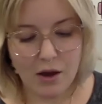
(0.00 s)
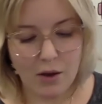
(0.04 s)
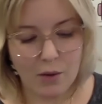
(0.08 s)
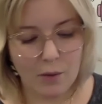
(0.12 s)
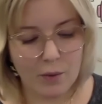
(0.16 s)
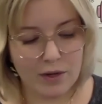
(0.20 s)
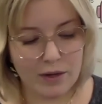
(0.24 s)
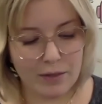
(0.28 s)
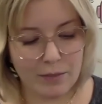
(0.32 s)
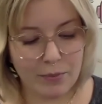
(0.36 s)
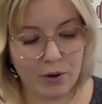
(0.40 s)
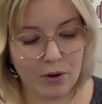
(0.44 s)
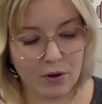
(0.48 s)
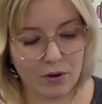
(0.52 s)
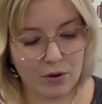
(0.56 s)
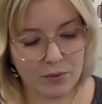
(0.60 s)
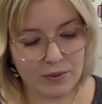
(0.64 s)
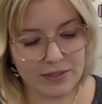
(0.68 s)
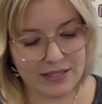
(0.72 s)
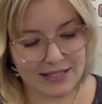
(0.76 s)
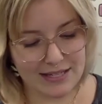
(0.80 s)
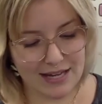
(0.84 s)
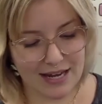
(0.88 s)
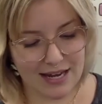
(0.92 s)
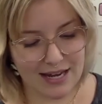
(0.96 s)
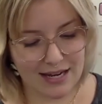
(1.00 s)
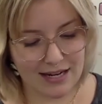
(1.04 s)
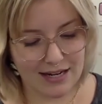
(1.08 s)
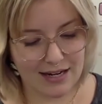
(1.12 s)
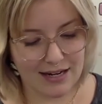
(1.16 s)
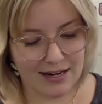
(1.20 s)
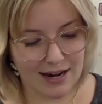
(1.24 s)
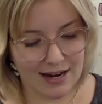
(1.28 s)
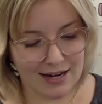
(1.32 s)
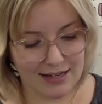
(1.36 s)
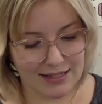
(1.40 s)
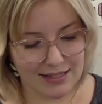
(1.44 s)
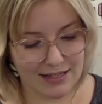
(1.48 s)
When a poll was taken
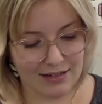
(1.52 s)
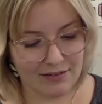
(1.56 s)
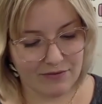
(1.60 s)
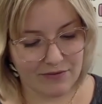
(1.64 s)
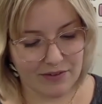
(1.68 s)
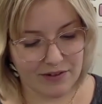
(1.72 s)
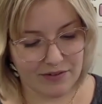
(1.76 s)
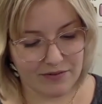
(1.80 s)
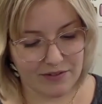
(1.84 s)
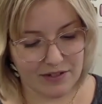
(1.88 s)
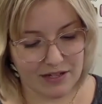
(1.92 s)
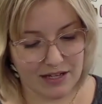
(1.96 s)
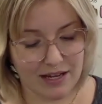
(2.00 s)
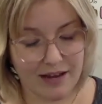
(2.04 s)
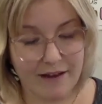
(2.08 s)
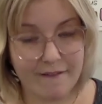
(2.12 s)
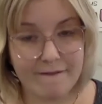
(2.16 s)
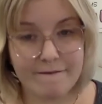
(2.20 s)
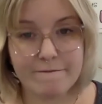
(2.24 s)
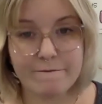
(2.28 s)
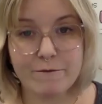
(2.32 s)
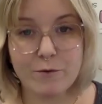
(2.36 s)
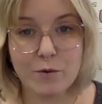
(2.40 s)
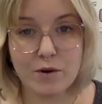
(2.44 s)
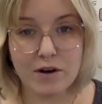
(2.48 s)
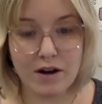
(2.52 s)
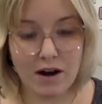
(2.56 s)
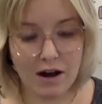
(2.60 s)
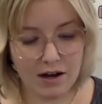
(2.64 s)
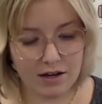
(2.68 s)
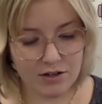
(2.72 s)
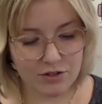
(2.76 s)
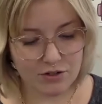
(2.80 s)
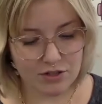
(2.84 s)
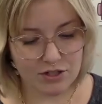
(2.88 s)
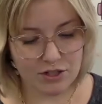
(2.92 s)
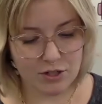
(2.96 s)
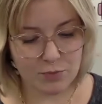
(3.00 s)
in 1950,
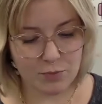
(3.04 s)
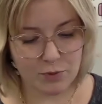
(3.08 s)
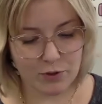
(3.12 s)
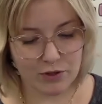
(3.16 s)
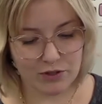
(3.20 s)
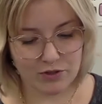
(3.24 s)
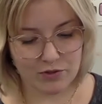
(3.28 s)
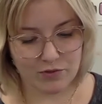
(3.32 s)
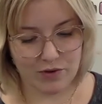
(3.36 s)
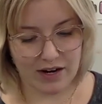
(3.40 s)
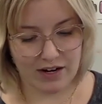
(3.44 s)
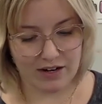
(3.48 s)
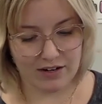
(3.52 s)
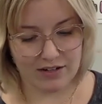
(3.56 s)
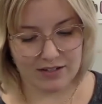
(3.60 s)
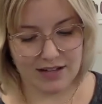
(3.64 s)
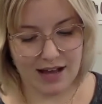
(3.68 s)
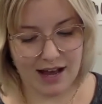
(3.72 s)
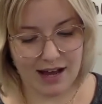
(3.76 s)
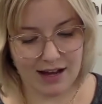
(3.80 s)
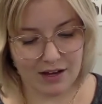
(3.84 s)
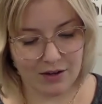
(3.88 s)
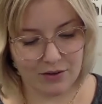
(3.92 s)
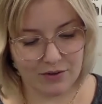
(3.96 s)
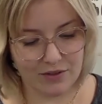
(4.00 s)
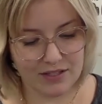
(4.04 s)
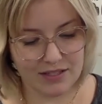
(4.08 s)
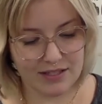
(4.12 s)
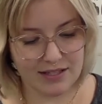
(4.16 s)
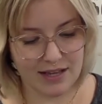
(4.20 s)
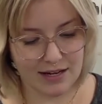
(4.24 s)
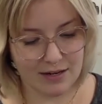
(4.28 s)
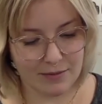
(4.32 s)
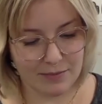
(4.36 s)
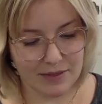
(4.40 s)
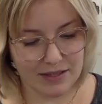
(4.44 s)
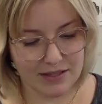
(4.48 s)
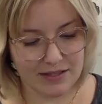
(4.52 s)
400 sports writers echoed the
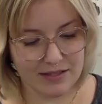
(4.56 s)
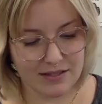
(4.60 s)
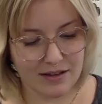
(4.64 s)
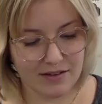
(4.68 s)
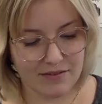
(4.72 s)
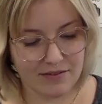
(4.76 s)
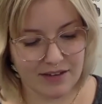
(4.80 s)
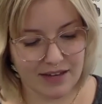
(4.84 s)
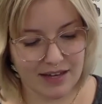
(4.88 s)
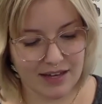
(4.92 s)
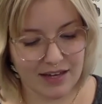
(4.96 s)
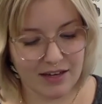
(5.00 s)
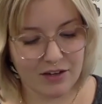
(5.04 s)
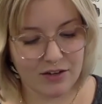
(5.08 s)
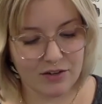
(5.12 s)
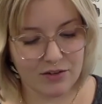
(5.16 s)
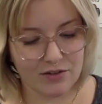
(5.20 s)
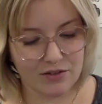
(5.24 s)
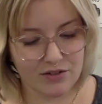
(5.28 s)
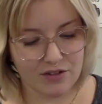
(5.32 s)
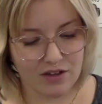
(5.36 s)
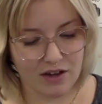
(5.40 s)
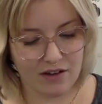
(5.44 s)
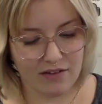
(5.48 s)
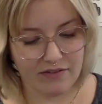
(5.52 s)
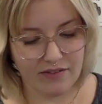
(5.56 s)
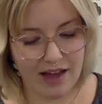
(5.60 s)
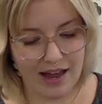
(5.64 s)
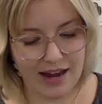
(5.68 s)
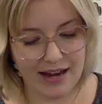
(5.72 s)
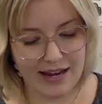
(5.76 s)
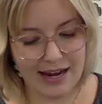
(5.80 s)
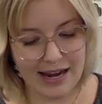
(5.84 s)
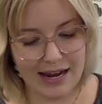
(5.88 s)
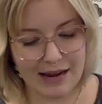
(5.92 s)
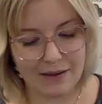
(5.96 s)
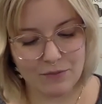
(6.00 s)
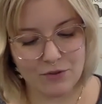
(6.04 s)
sentiments of King Gustav
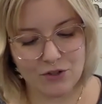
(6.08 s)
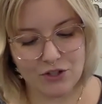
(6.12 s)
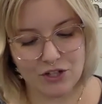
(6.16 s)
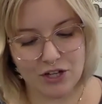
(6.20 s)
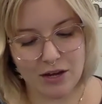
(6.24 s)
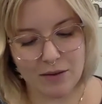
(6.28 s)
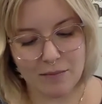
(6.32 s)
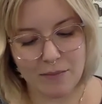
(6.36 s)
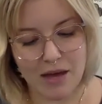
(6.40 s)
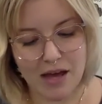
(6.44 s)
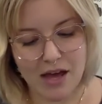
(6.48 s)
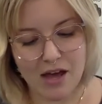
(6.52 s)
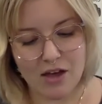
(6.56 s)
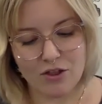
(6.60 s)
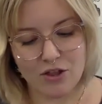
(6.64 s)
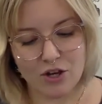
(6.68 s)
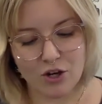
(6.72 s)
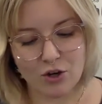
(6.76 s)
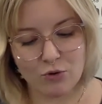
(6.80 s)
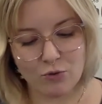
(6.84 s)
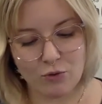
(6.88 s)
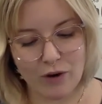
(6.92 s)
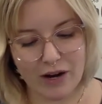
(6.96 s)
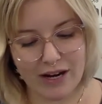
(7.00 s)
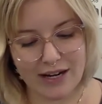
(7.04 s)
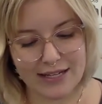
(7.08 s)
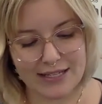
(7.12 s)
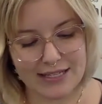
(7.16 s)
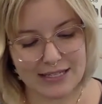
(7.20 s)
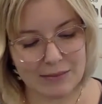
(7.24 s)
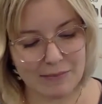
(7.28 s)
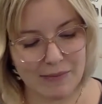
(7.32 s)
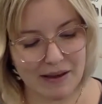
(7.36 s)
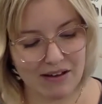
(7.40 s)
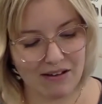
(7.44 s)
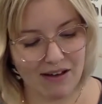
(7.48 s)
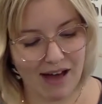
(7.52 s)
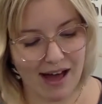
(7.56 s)
and named Jim the
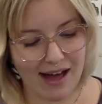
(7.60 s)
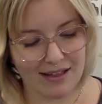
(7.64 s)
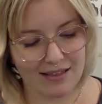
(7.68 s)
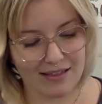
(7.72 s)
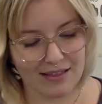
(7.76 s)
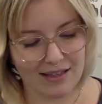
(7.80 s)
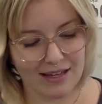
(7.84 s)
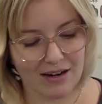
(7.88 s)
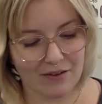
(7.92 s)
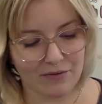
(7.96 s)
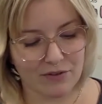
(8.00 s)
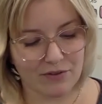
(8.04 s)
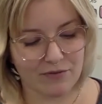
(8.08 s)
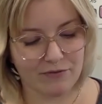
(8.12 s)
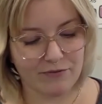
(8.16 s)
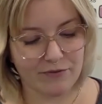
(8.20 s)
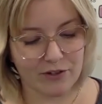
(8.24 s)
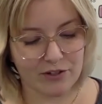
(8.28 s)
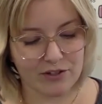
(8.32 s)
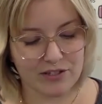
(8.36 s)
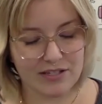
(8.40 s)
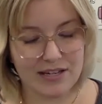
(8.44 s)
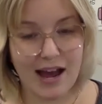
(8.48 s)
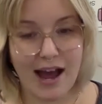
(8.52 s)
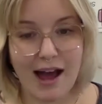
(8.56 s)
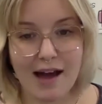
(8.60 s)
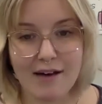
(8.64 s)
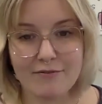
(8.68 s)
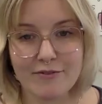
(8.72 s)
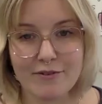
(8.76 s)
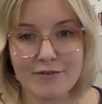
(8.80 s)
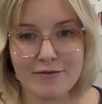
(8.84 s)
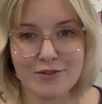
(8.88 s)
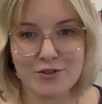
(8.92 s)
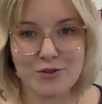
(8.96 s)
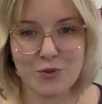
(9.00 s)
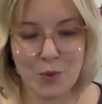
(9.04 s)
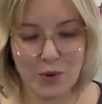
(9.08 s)
greatest male athlete of the first half
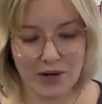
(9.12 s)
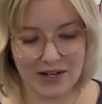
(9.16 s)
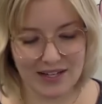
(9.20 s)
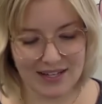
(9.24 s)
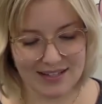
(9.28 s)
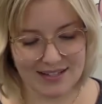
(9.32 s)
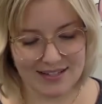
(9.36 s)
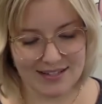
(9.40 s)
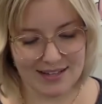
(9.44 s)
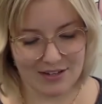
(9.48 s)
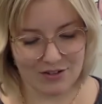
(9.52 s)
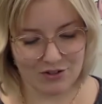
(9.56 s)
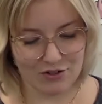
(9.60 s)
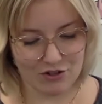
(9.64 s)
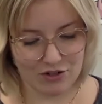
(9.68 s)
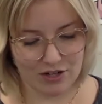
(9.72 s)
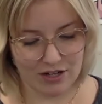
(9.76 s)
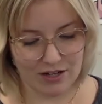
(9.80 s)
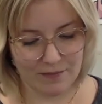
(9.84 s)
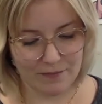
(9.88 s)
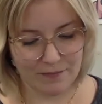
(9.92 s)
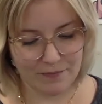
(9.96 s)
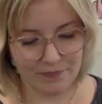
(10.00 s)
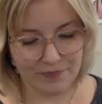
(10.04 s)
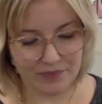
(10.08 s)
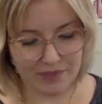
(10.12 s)
of the 20th century.